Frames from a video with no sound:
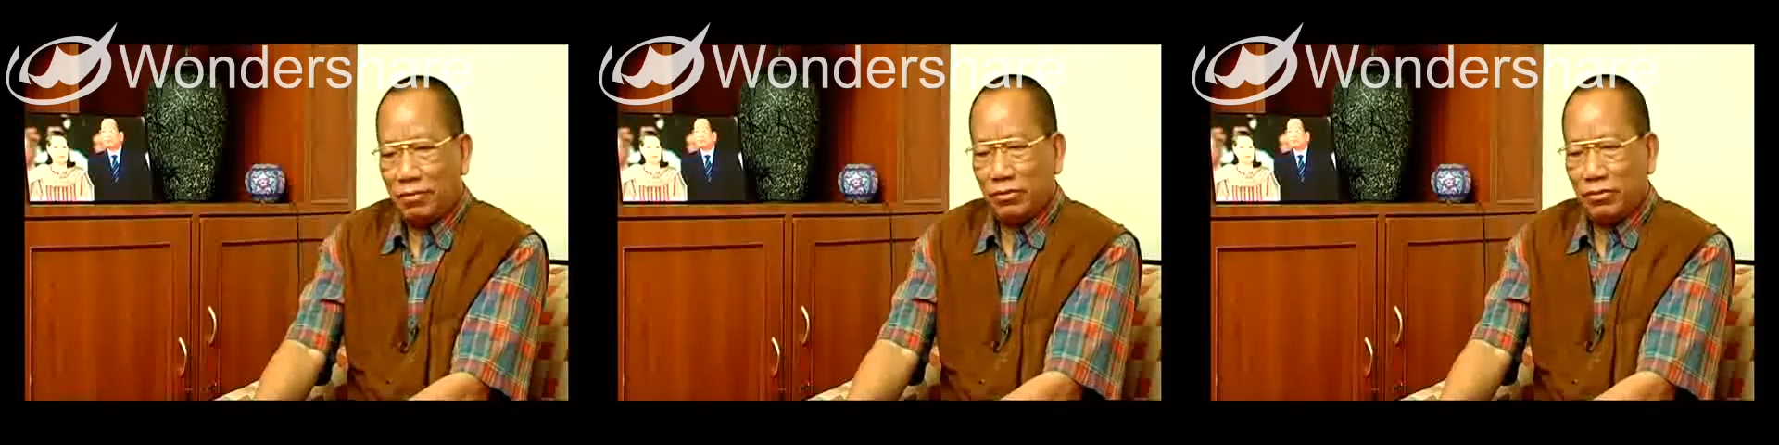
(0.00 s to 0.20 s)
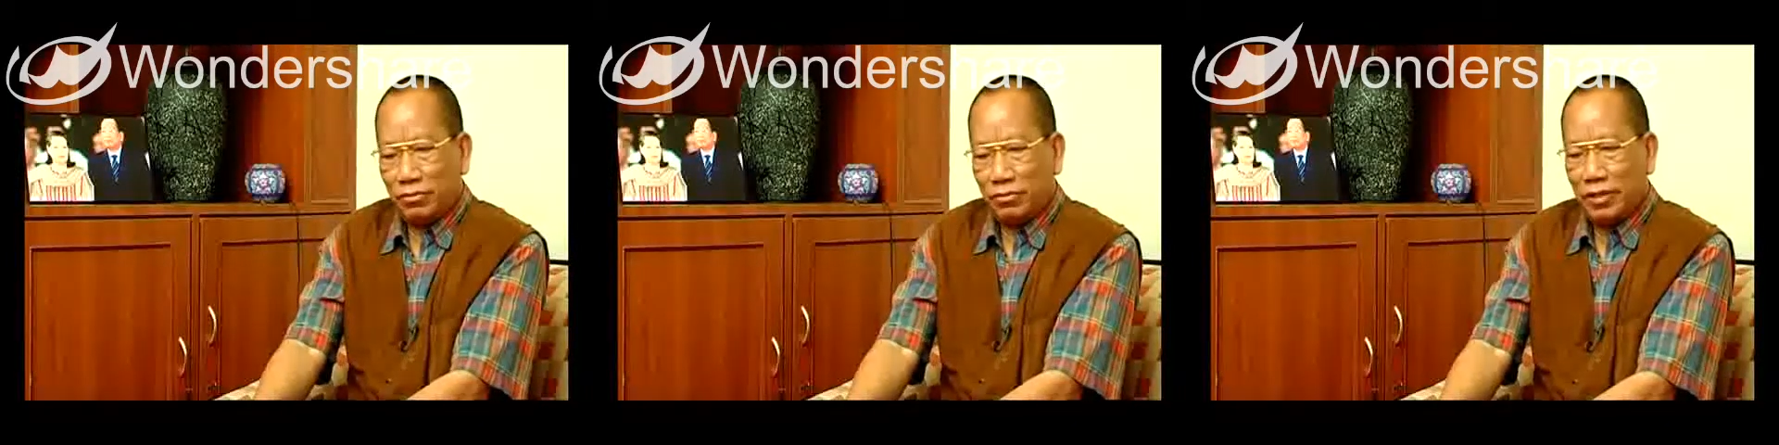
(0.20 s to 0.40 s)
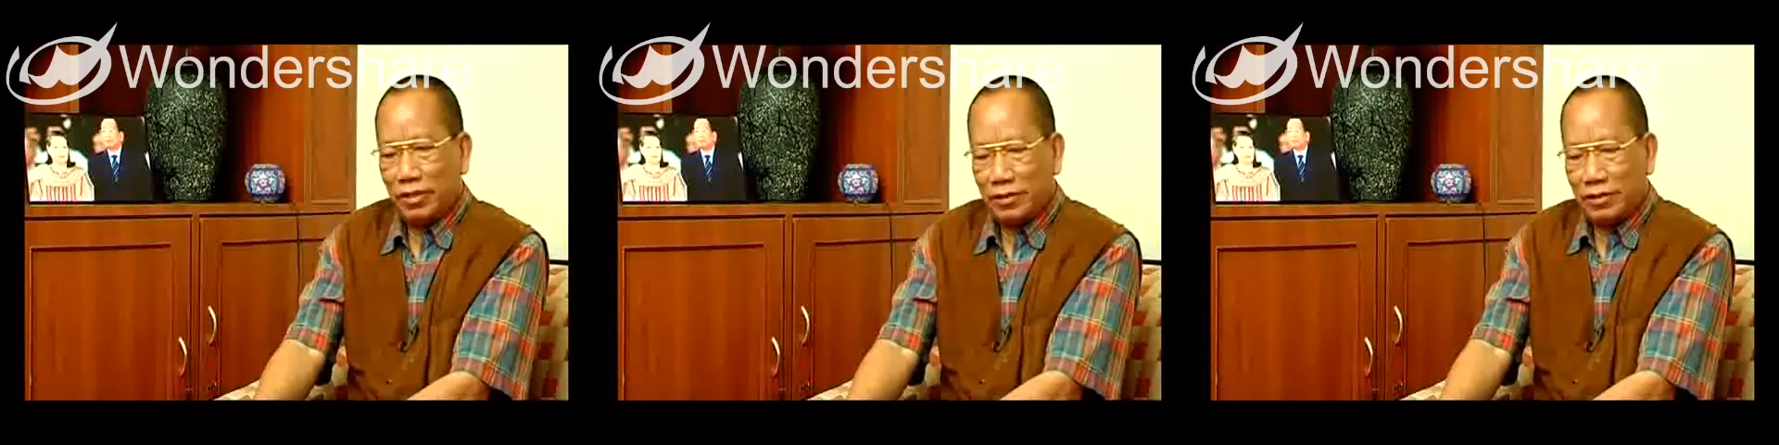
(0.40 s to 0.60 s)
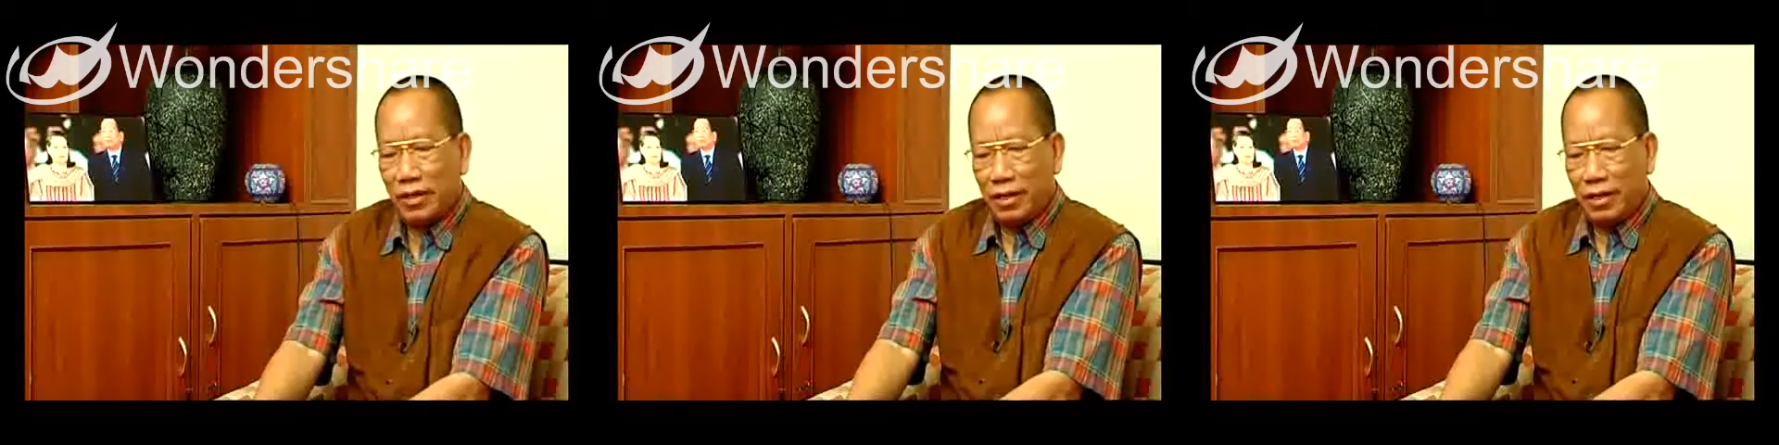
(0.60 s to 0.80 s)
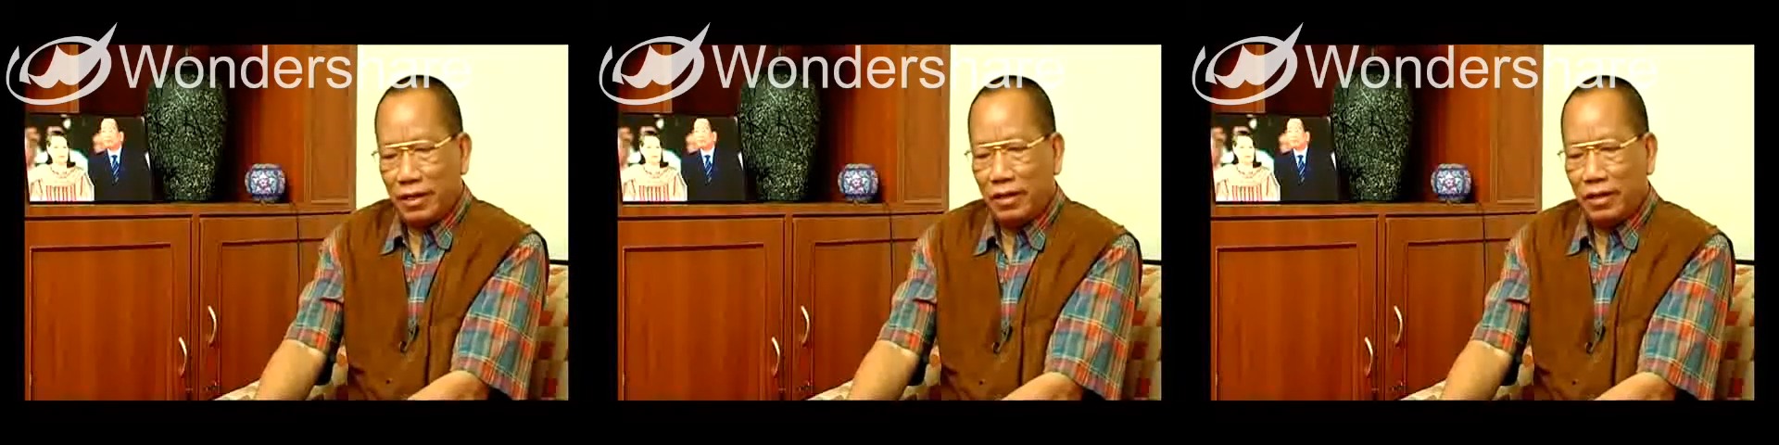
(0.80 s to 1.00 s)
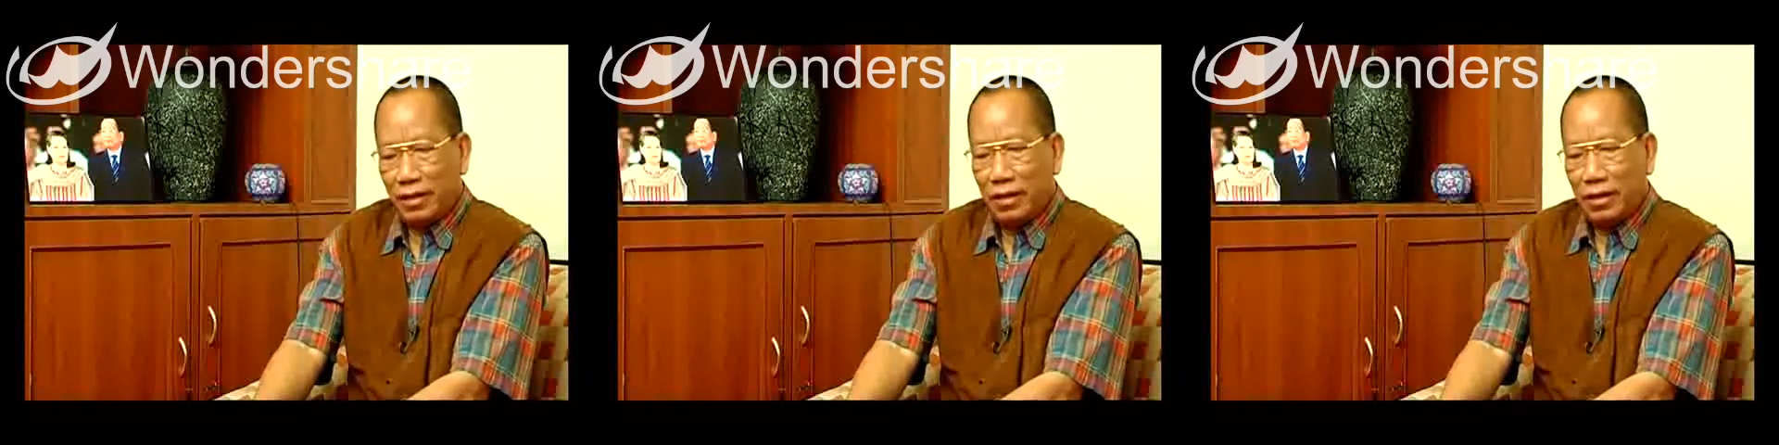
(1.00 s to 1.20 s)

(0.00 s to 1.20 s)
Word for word: what should I say,